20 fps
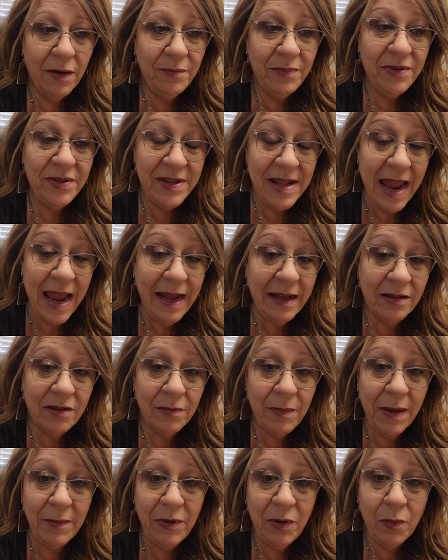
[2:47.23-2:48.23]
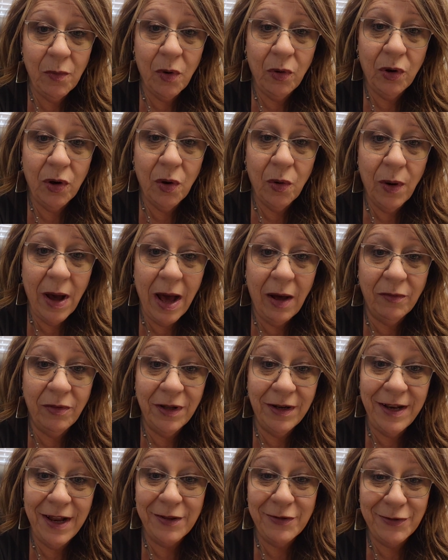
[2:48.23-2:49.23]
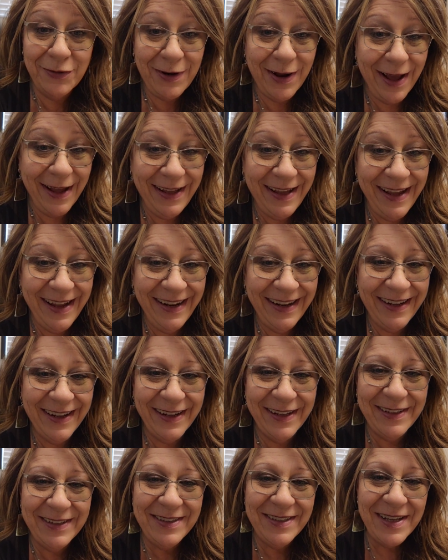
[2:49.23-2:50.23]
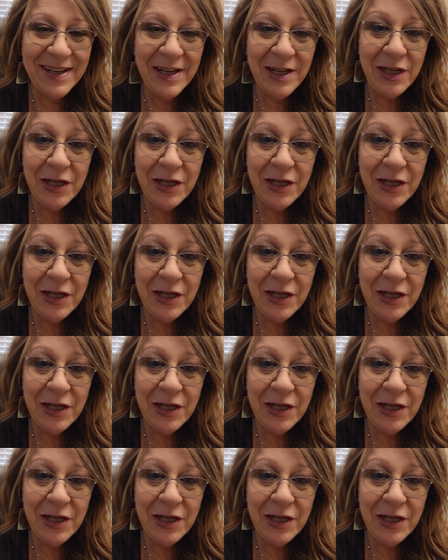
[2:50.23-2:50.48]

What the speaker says: Snakes, maybe you won't go out in the desert hiking because